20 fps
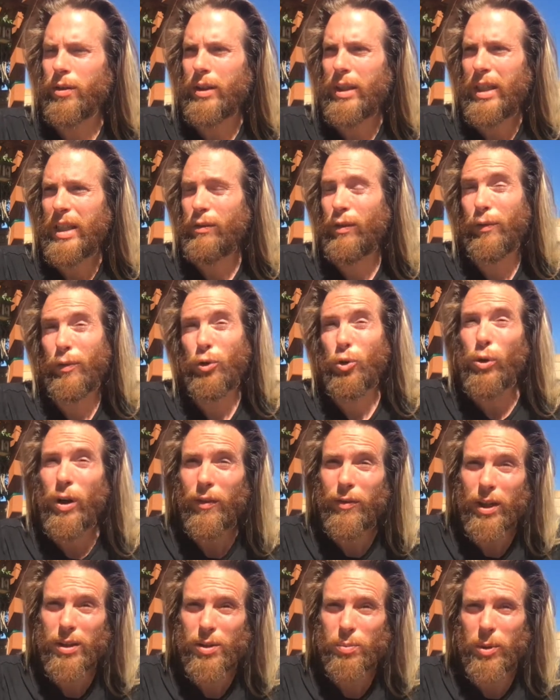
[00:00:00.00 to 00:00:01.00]
even if you do have
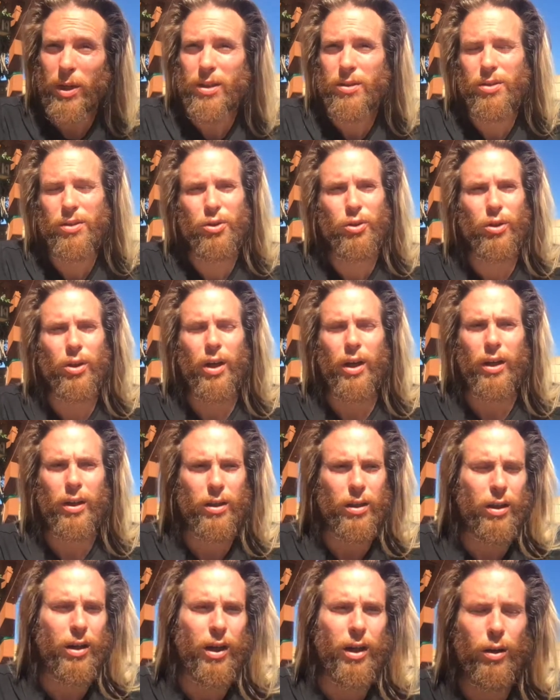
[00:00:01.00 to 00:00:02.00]
that space and you're like,
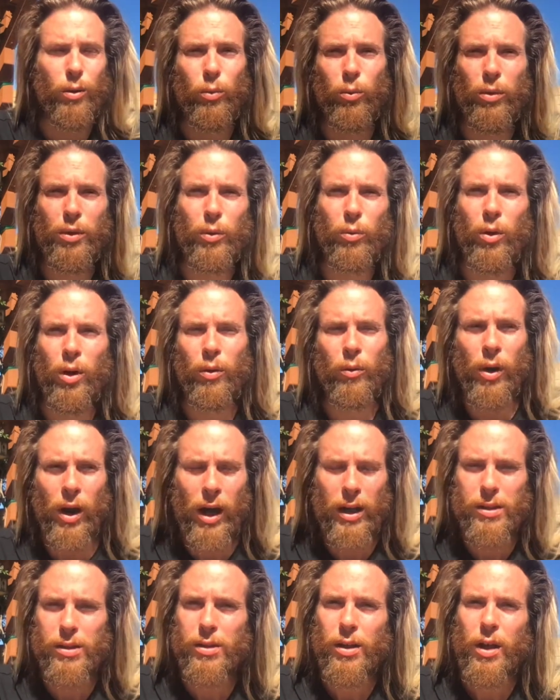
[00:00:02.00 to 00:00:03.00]
I don't really want
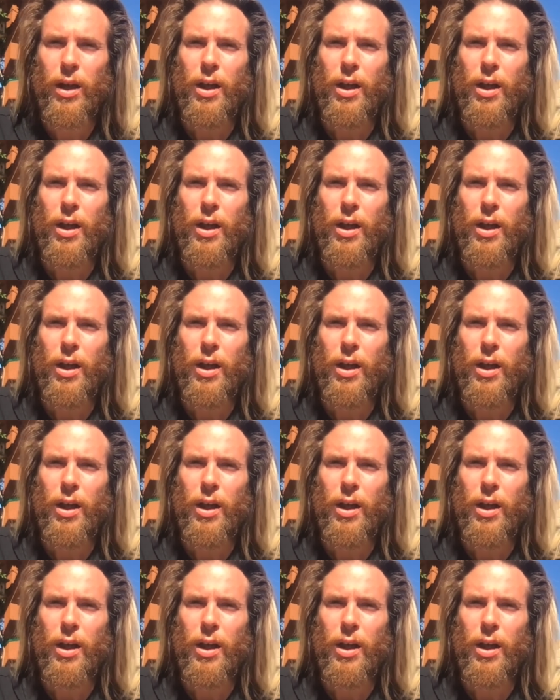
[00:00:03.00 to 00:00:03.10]
rats,